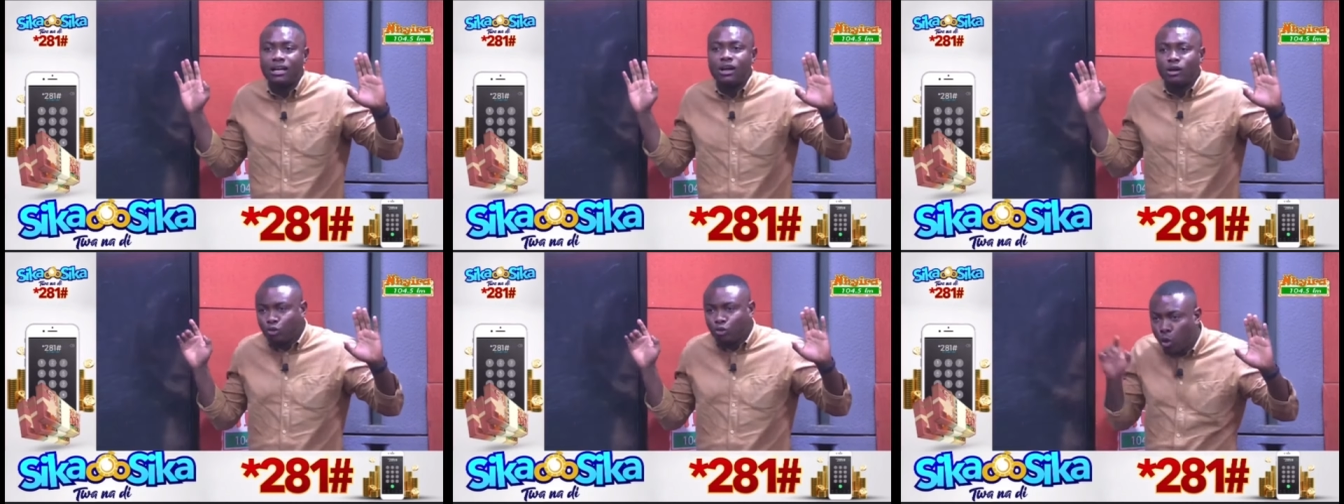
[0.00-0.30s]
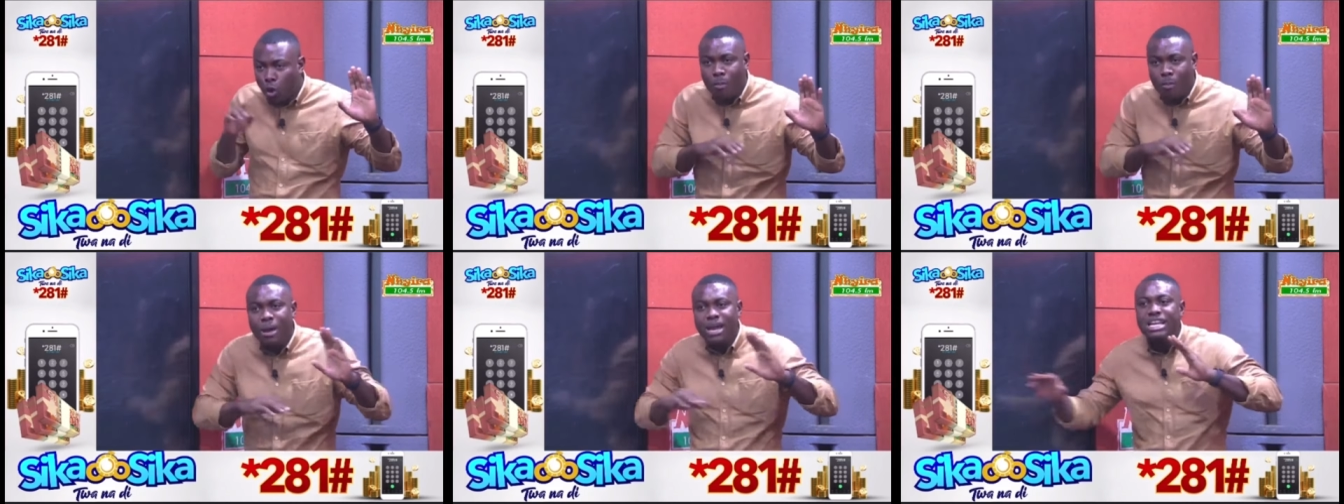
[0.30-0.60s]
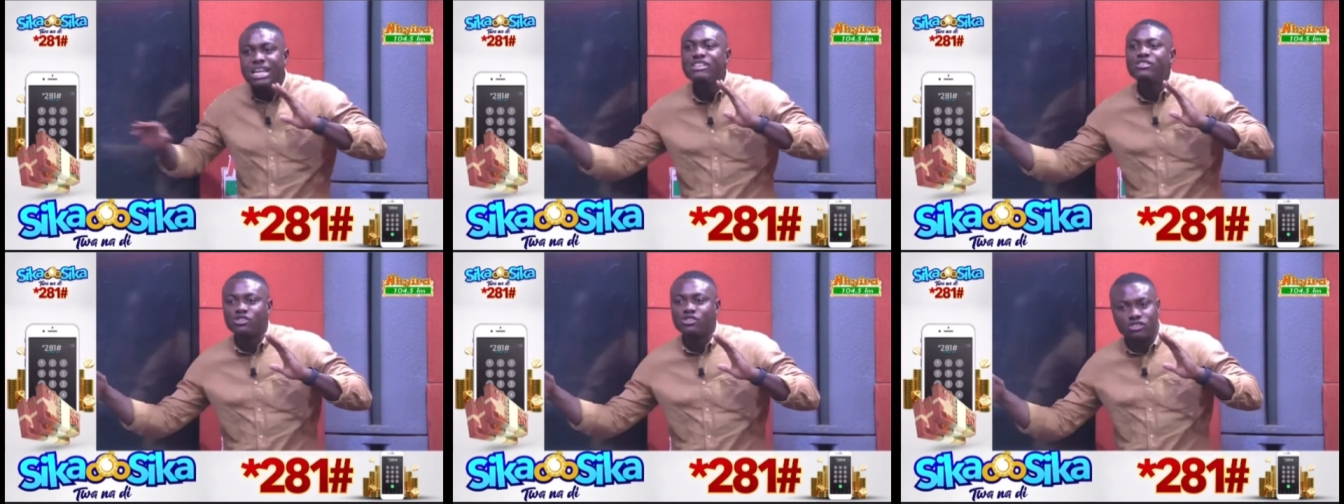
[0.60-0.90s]
Too
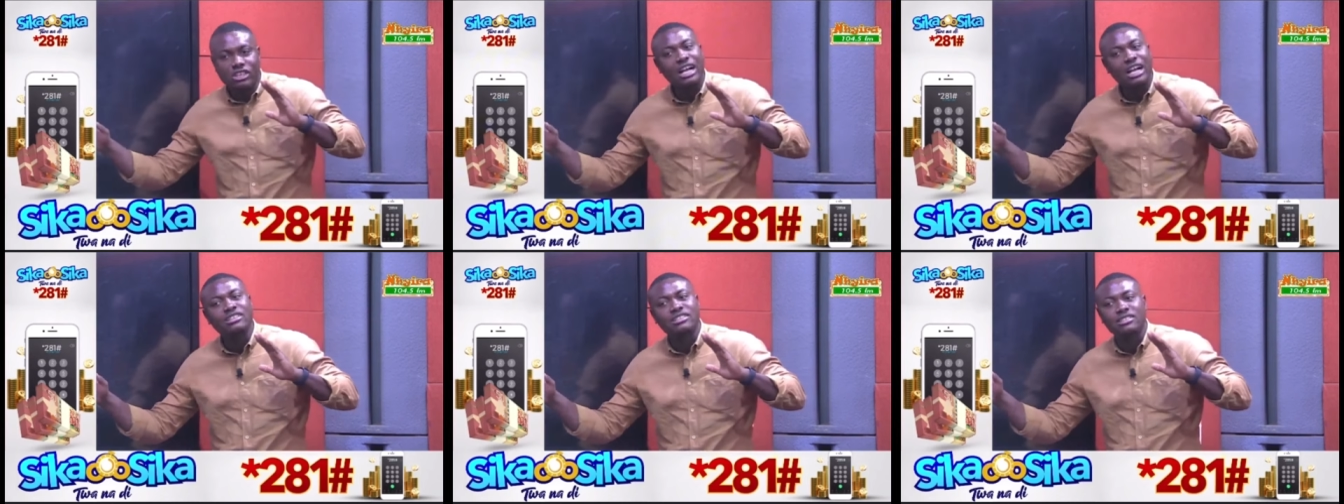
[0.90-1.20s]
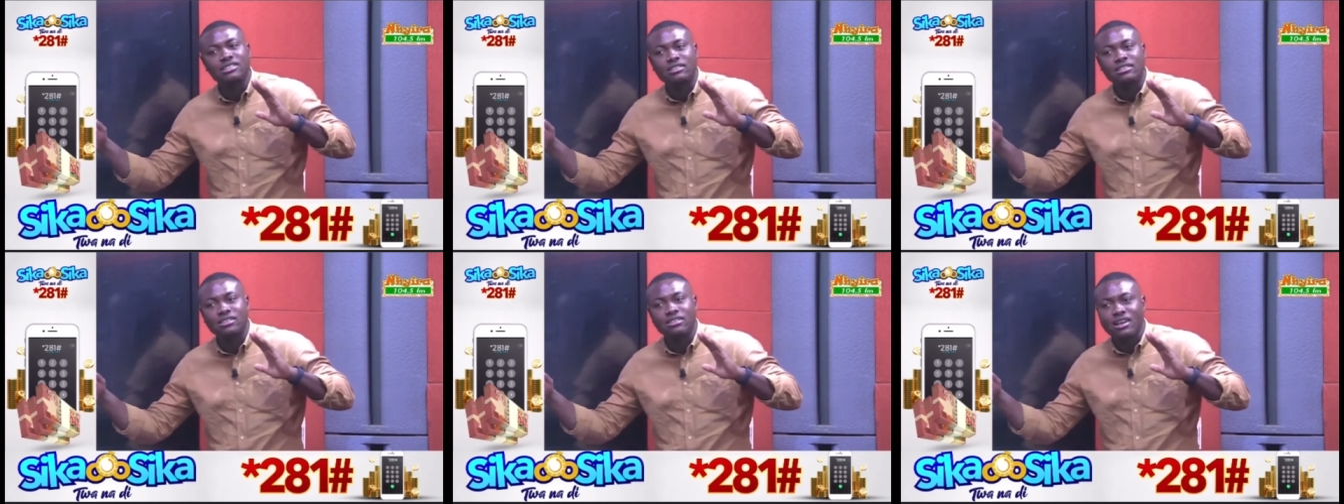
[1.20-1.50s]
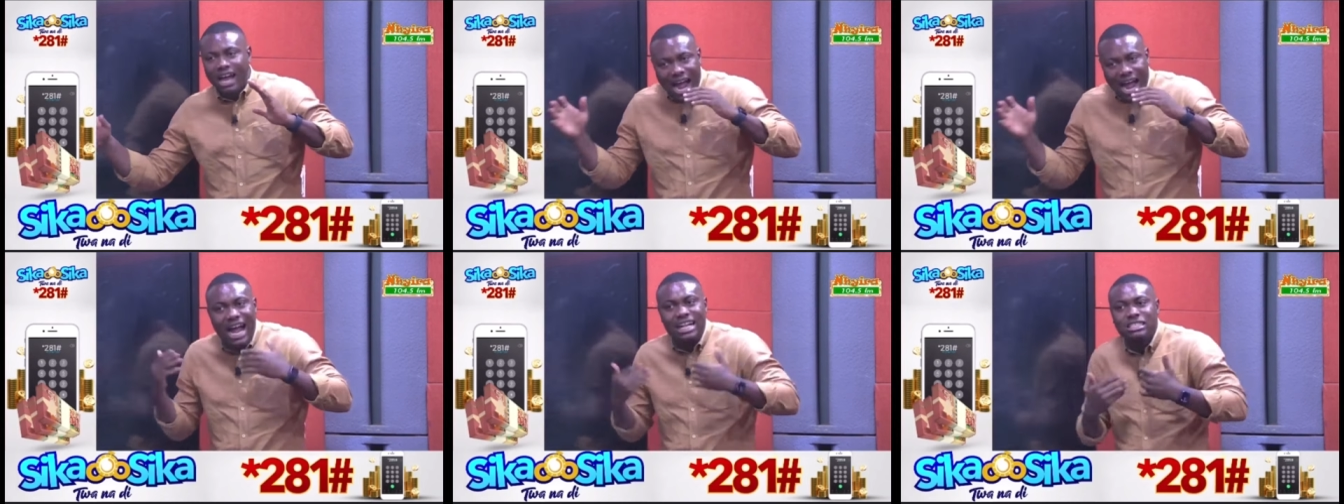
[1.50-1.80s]
many instructions.
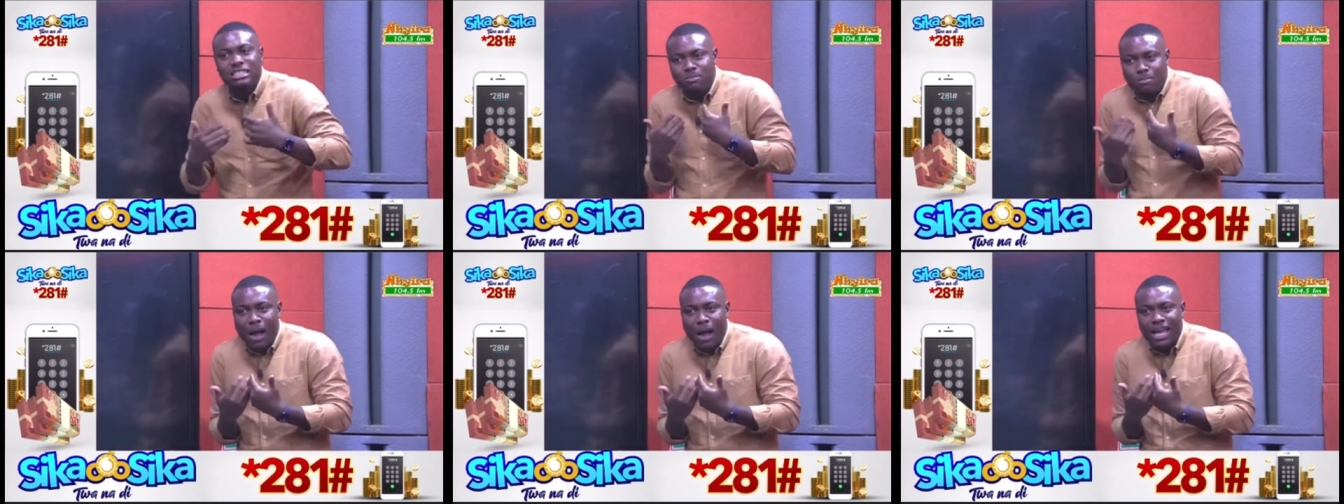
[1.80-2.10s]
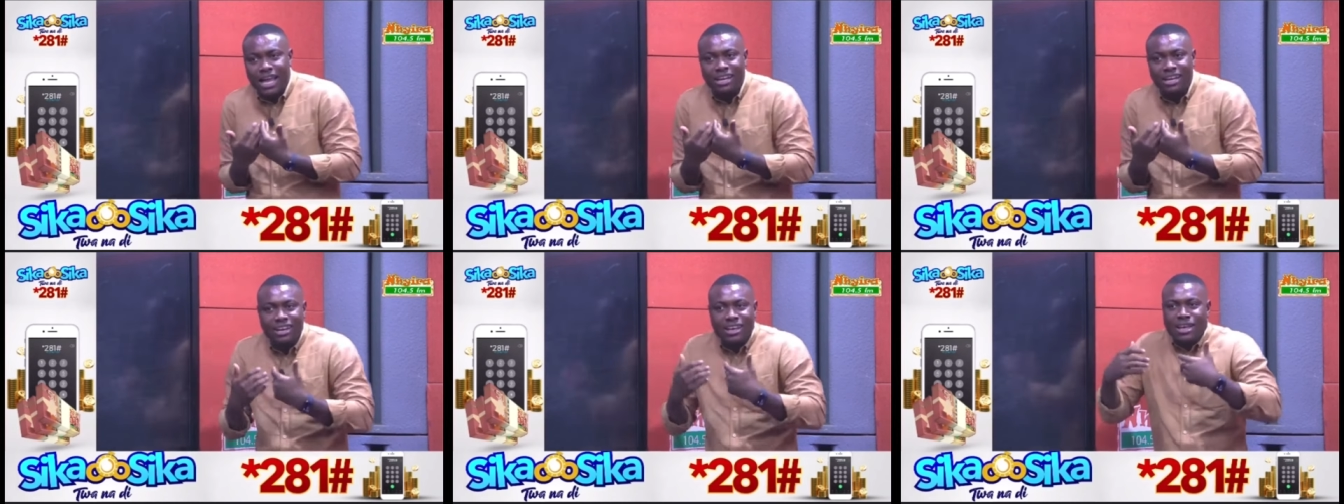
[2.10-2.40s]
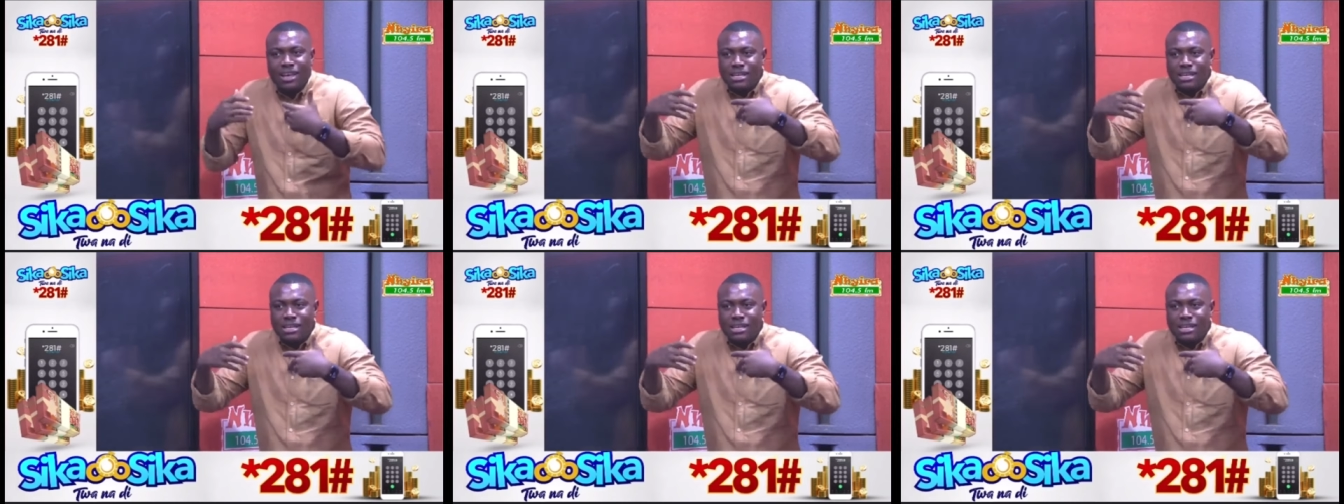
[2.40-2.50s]
At Bayern,